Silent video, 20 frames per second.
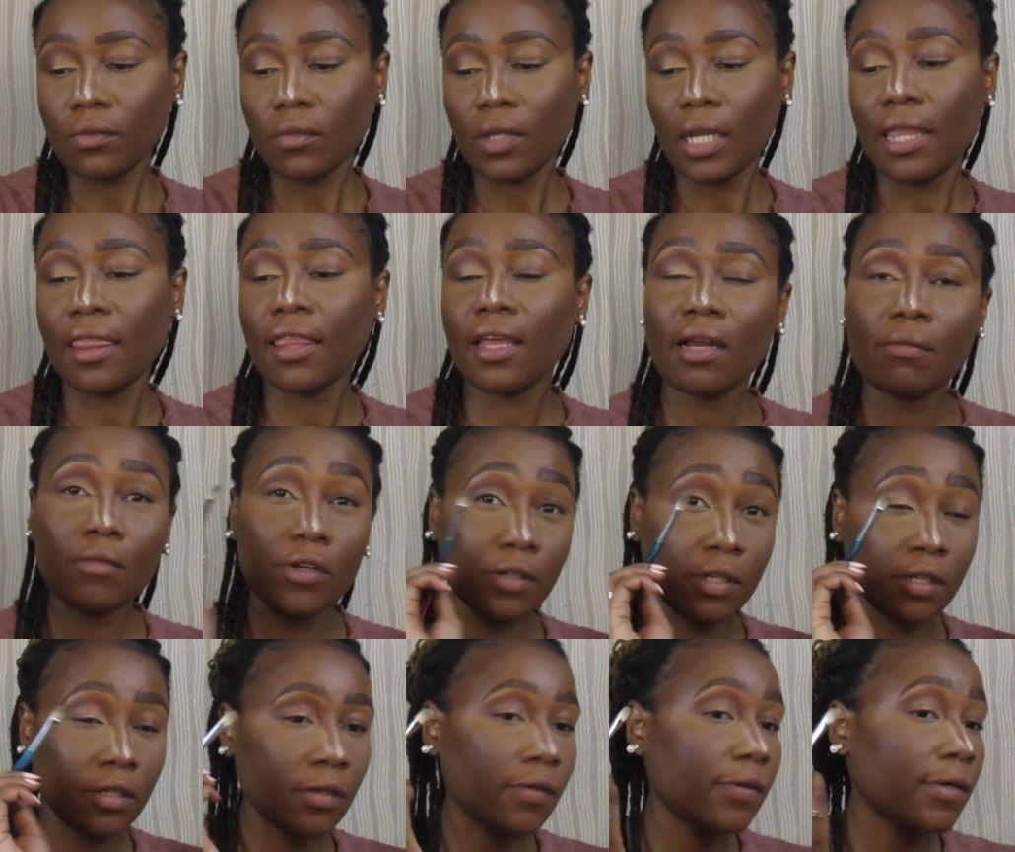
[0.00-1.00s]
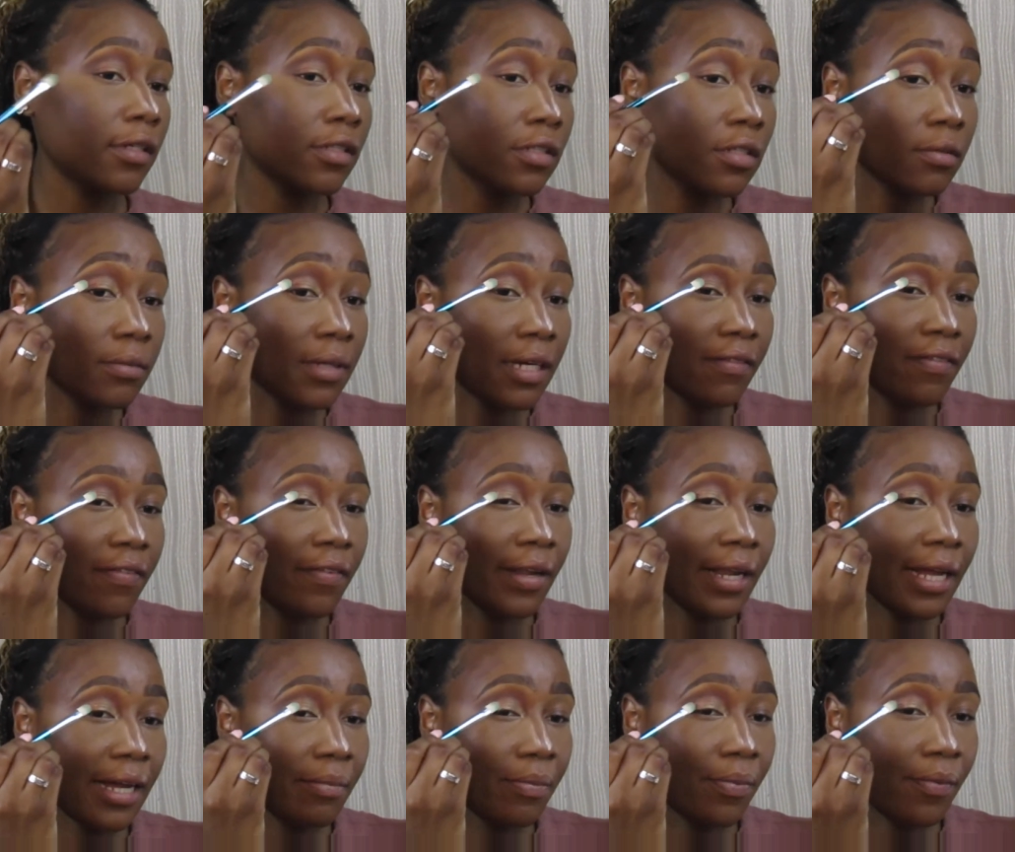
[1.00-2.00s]
and then I'm going to go onto my
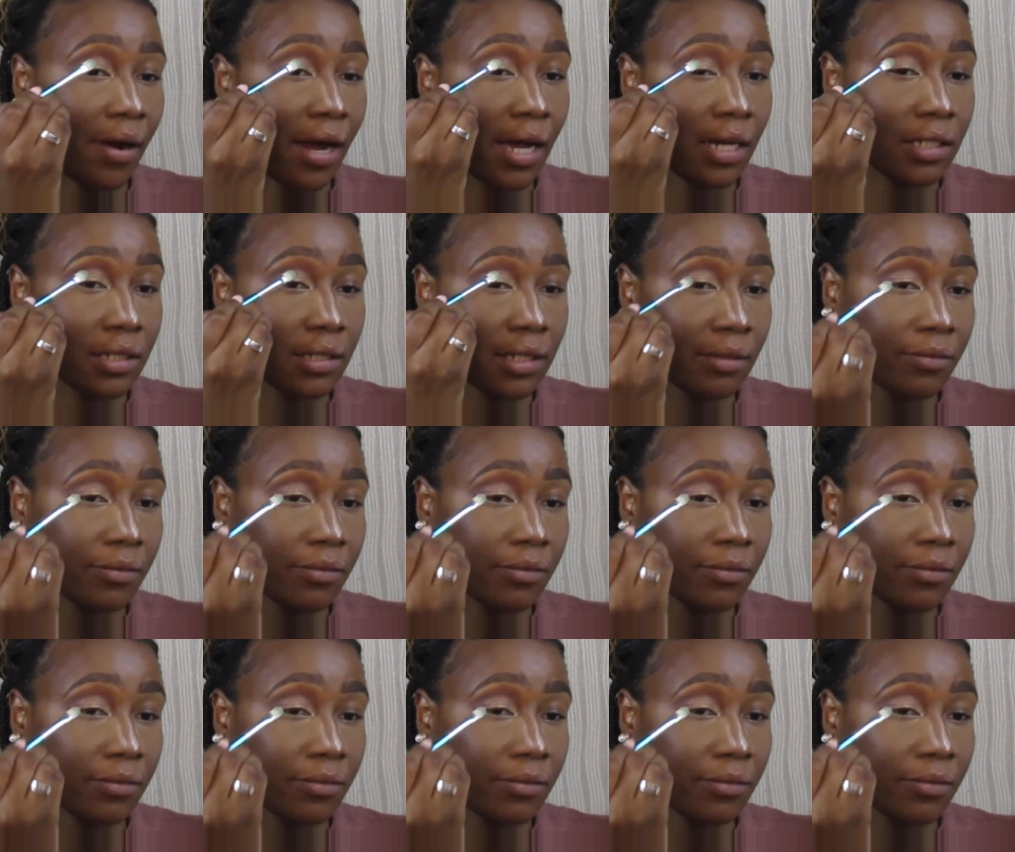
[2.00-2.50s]
flat brush.